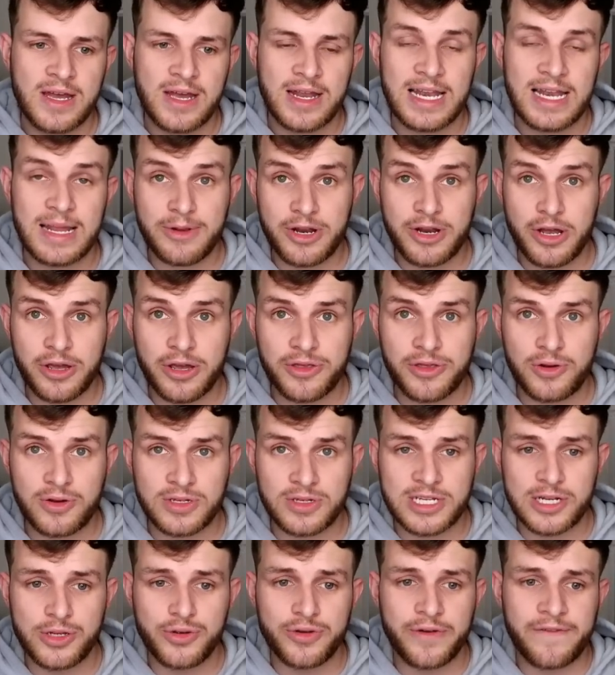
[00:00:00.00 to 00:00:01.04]
Let me know your
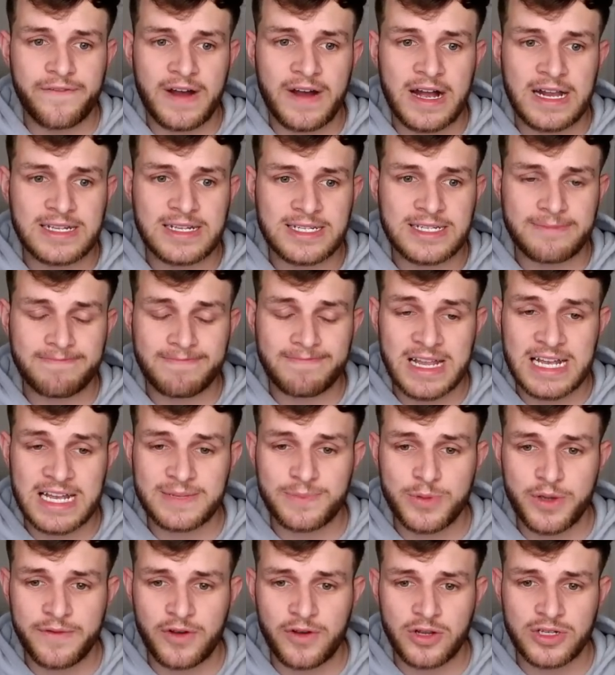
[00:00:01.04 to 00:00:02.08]
thoughts, Luton fans.
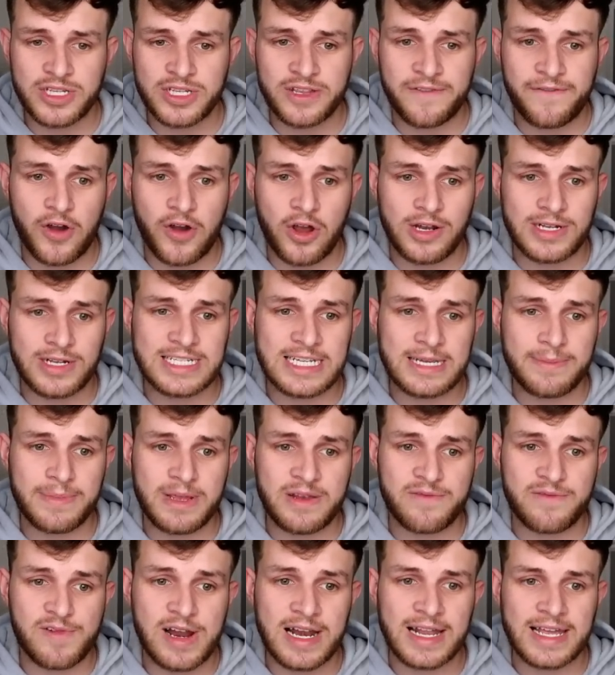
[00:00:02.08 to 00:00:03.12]
Let's move on to the final team
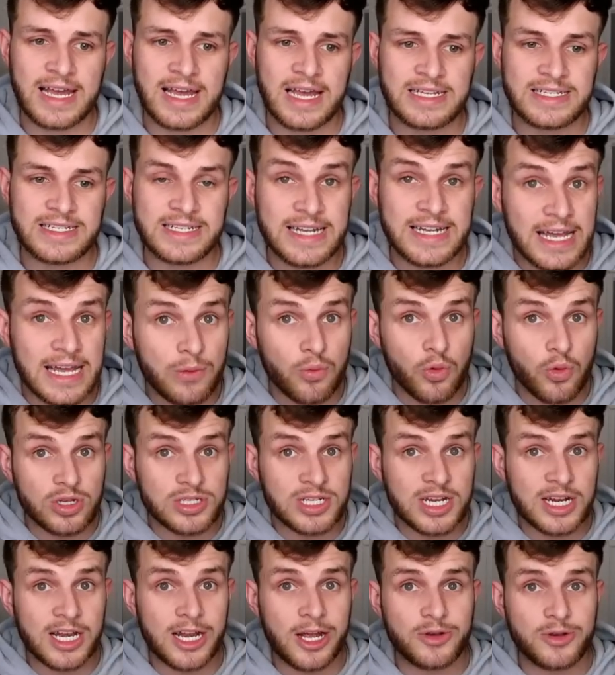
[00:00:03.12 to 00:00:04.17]
being relegated. It
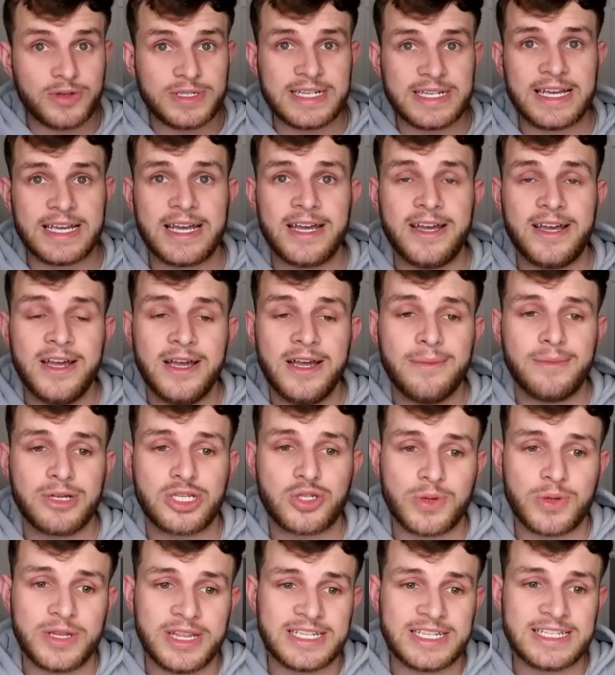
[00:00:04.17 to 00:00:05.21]
was close here
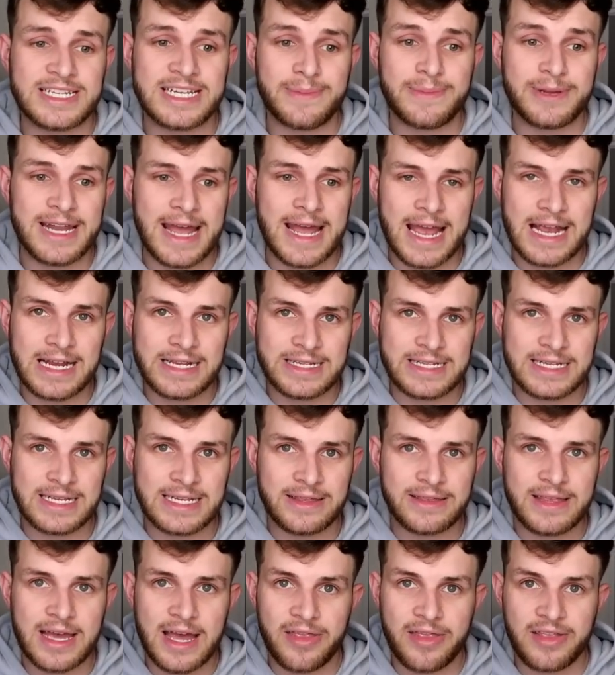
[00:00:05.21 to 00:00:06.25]
between the team in
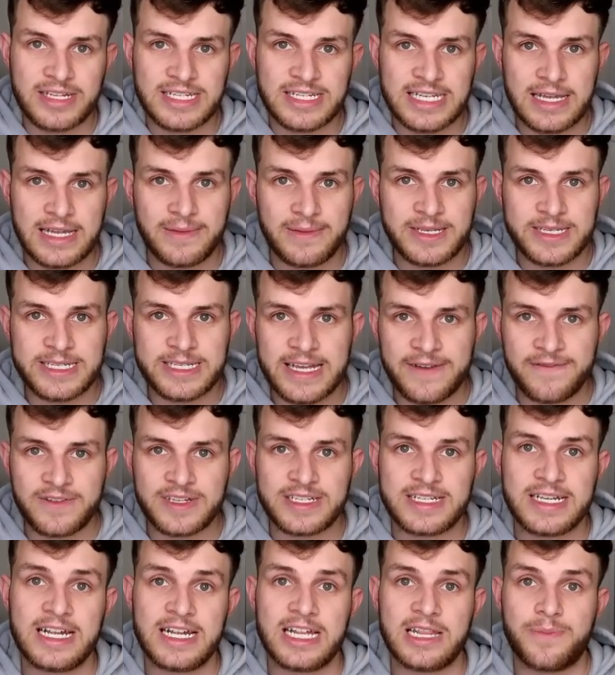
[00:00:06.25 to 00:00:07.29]
18th and the team in
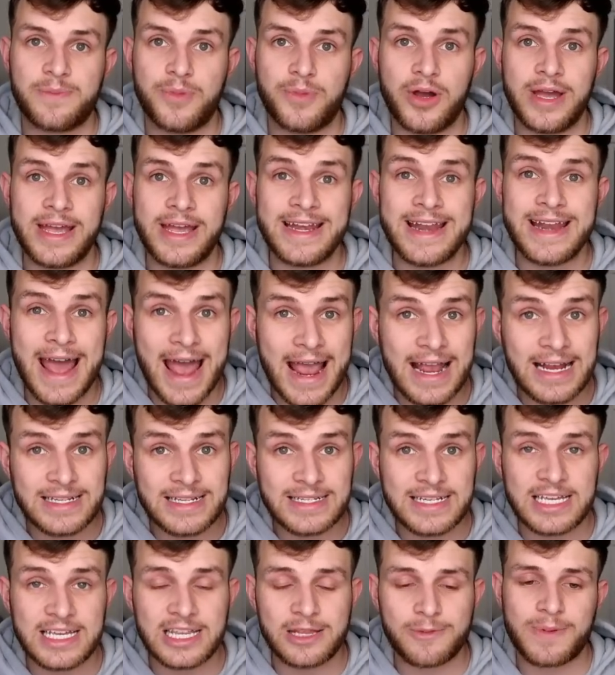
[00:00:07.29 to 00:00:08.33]
17th, but in
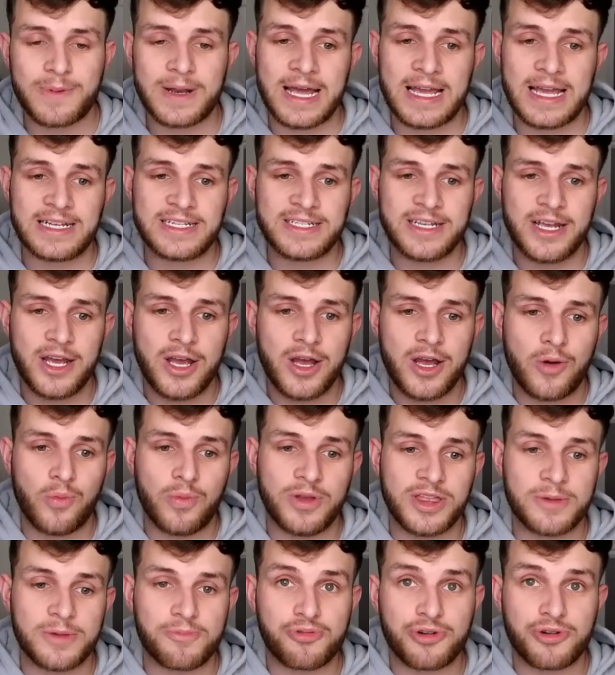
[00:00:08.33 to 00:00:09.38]
18th place
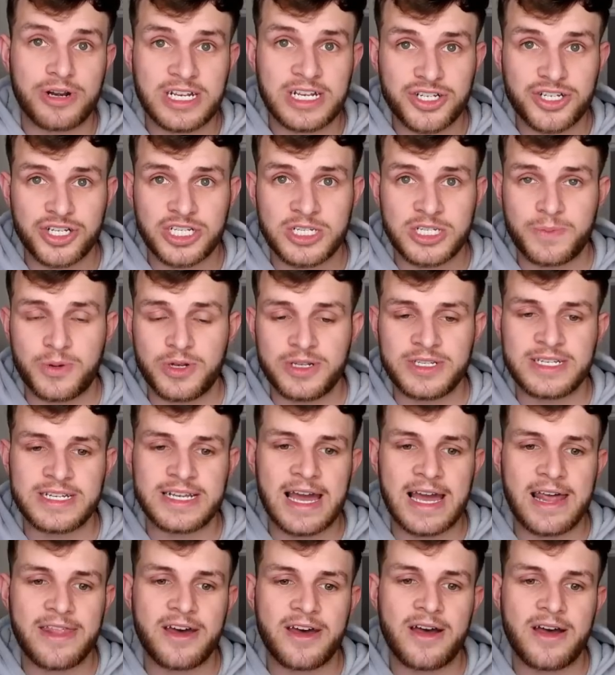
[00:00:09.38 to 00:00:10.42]
with the predictions put
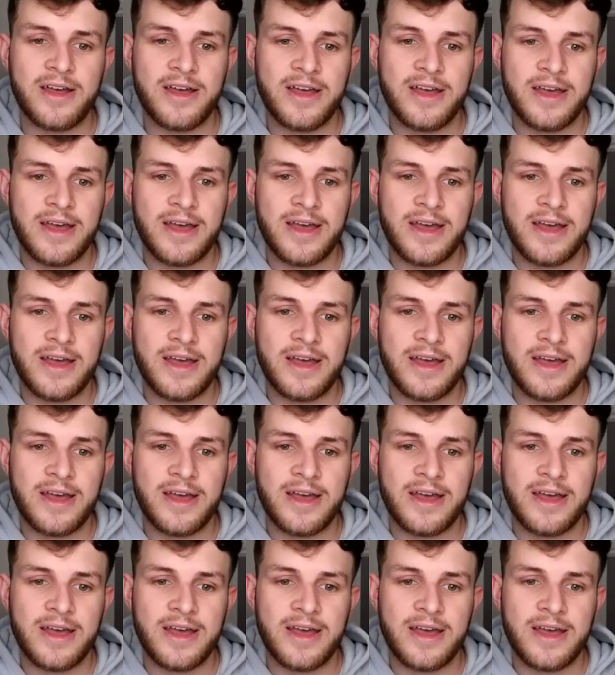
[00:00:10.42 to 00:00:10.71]
together,